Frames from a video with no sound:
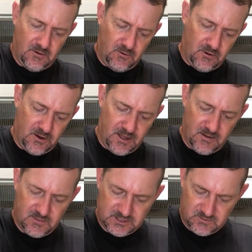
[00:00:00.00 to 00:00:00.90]
Oh
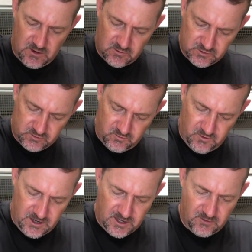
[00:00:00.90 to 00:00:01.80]
yum, this smells
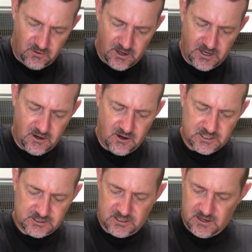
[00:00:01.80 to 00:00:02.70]
really, really nice.